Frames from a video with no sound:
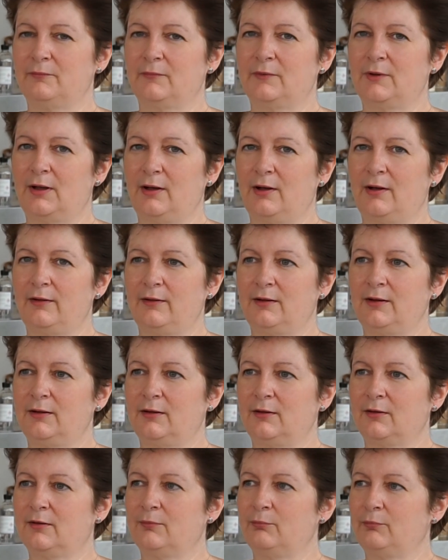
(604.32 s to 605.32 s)
I think
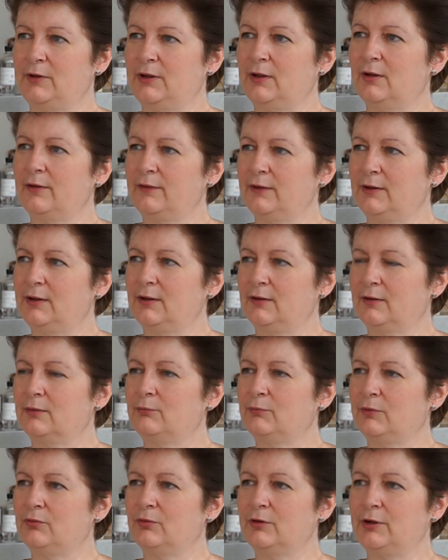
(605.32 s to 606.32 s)
it can be
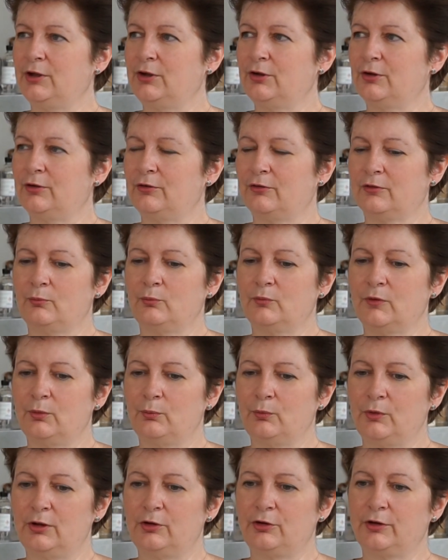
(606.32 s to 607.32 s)
really good.
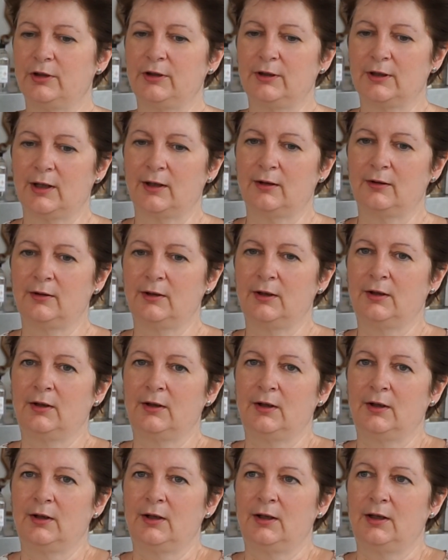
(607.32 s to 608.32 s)
And we're looking at,
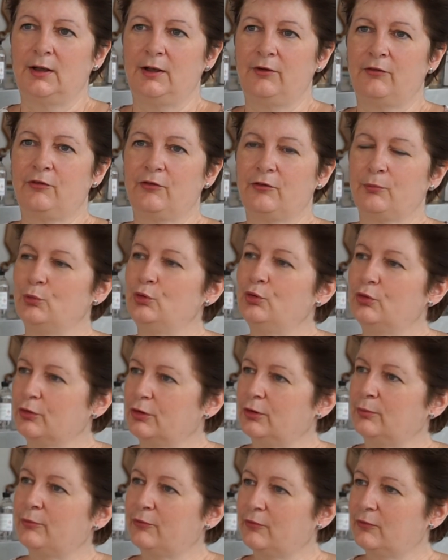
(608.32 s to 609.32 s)
it's the small
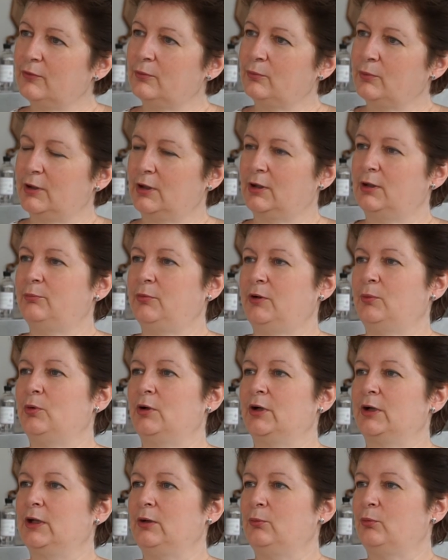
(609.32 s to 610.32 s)
groups that we're going to be
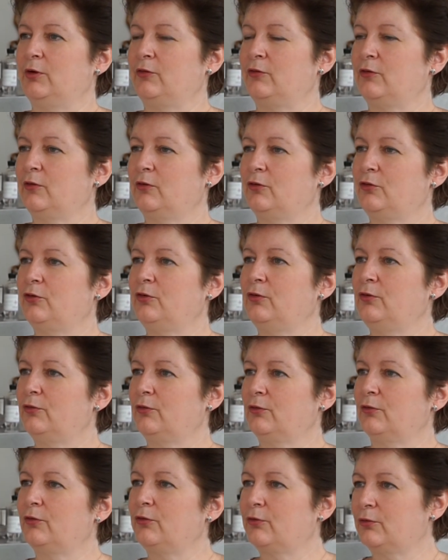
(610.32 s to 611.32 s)
working with, so the 2s
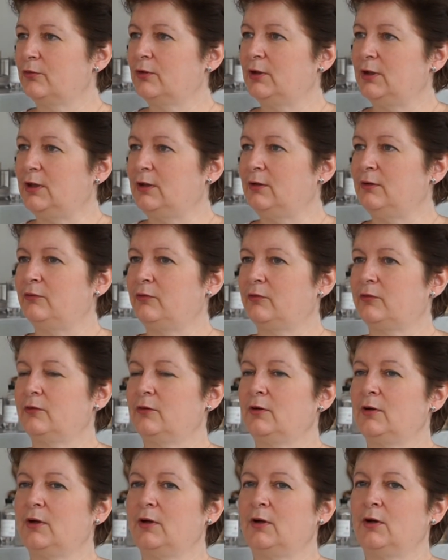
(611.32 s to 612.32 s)
and 3s,
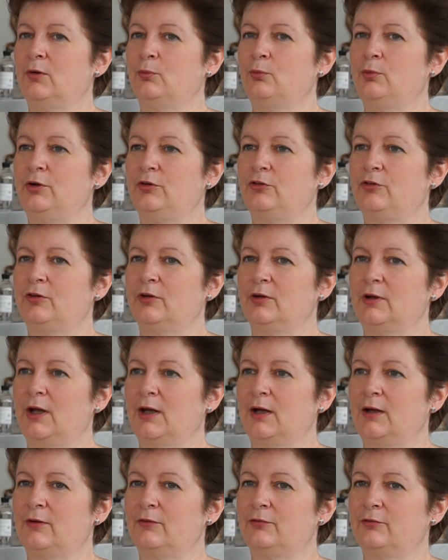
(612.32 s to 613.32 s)
which can
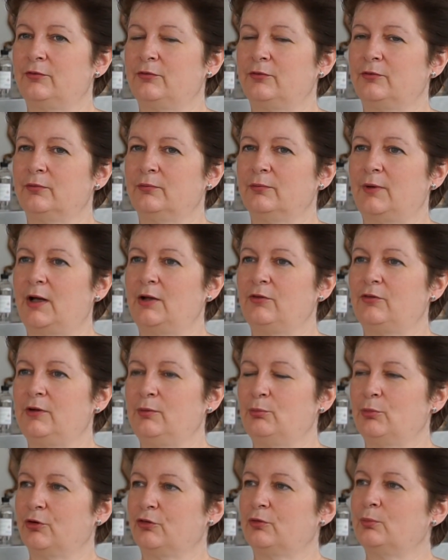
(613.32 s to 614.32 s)
have actually
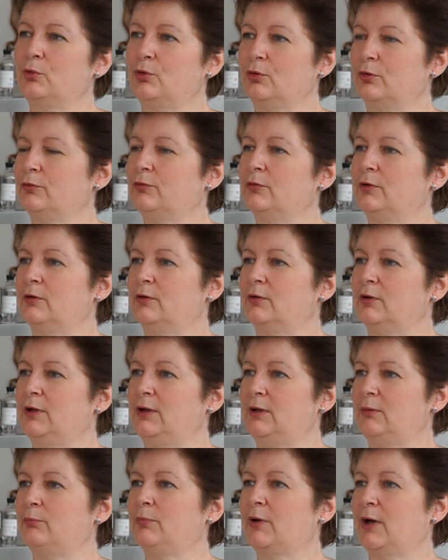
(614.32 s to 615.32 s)
much more of an
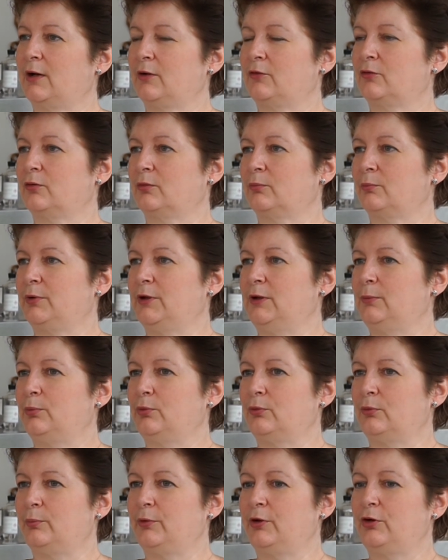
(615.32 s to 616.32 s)
impact on
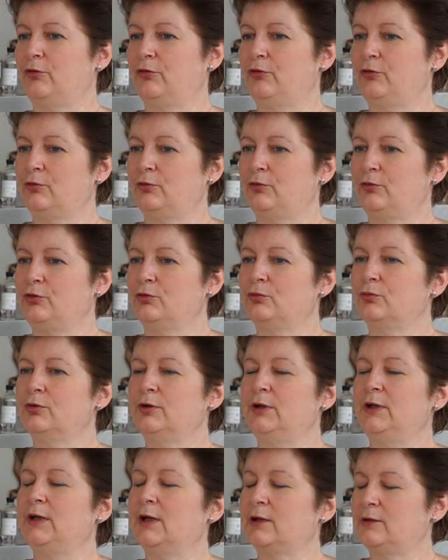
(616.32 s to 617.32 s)
people, because you're
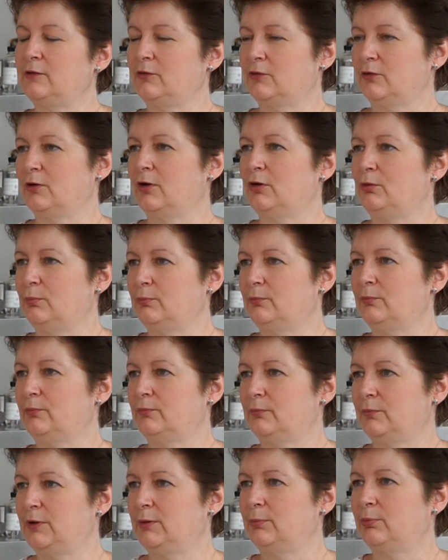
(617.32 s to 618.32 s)
really getting to know
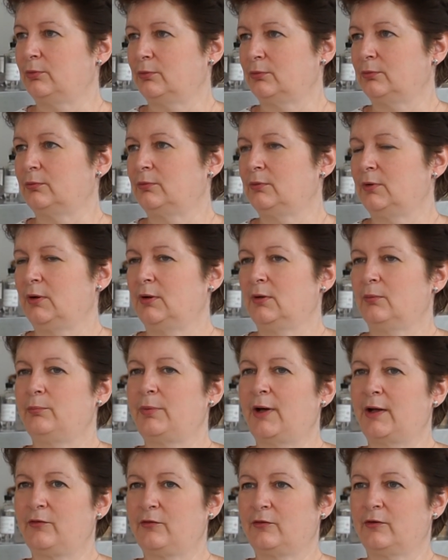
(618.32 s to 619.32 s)
people
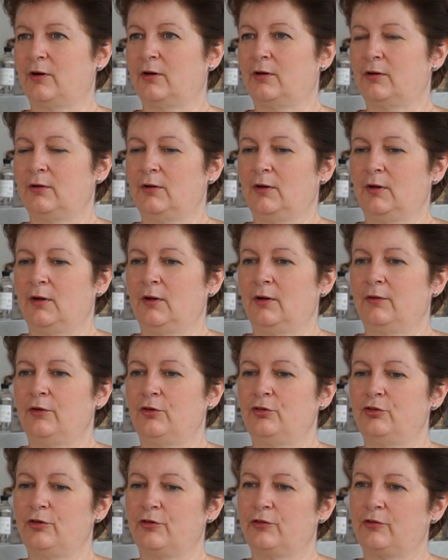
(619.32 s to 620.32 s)
better
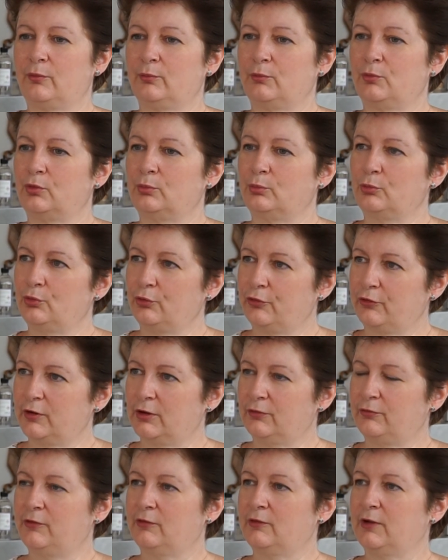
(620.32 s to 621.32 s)
than just on more
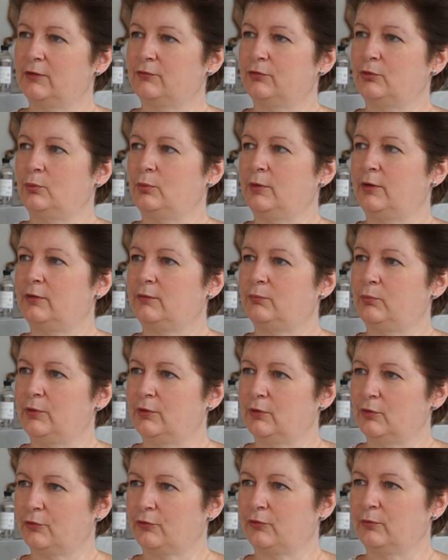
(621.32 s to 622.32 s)
surface level with
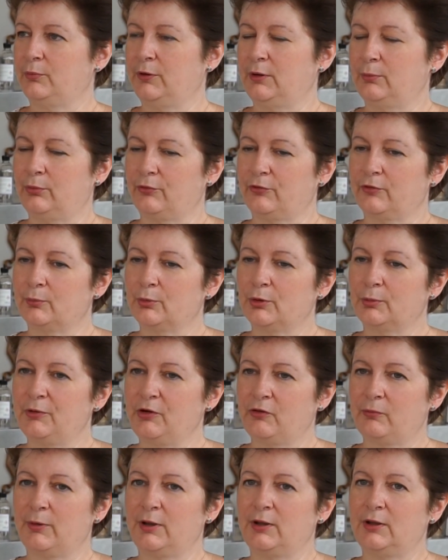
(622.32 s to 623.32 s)
lots of people. So probably
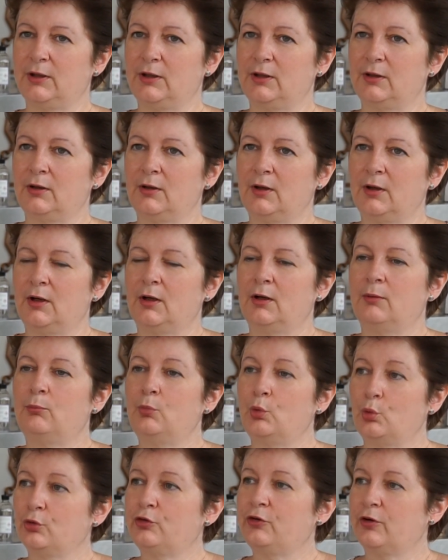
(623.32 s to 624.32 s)
spending
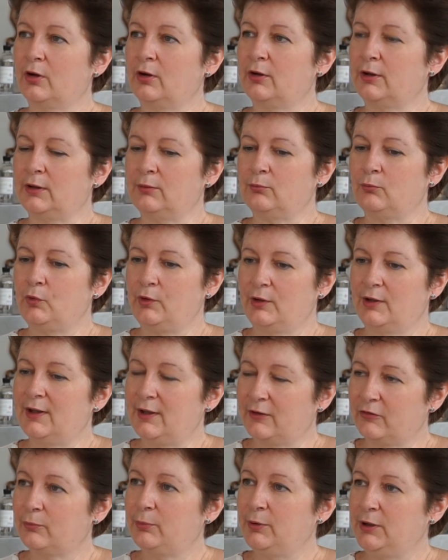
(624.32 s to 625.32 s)
more time with
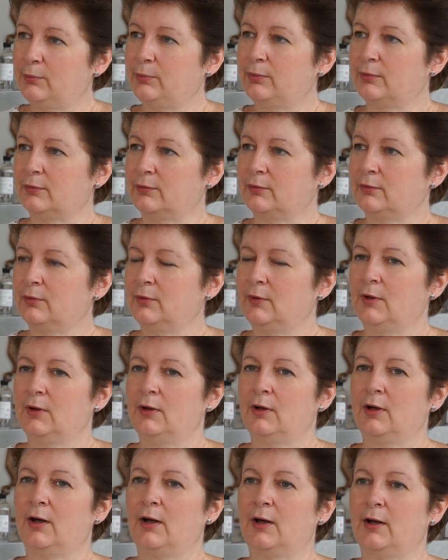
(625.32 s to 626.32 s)
less people,
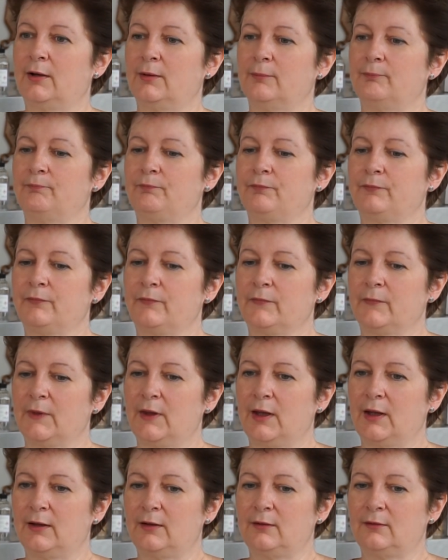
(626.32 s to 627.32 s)

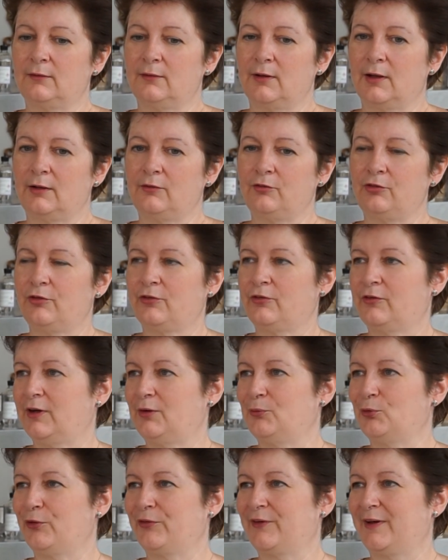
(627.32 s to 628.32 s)
and just
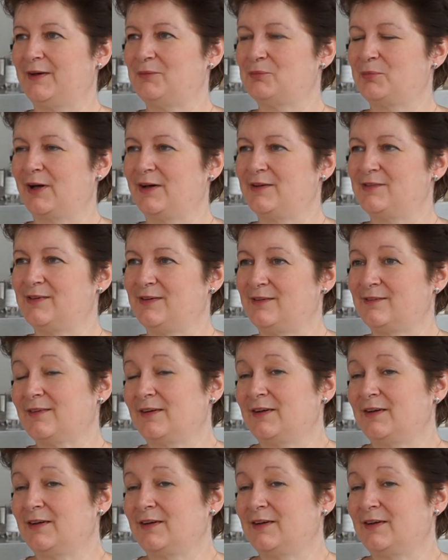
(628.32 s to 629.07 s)
seeing what that impact is.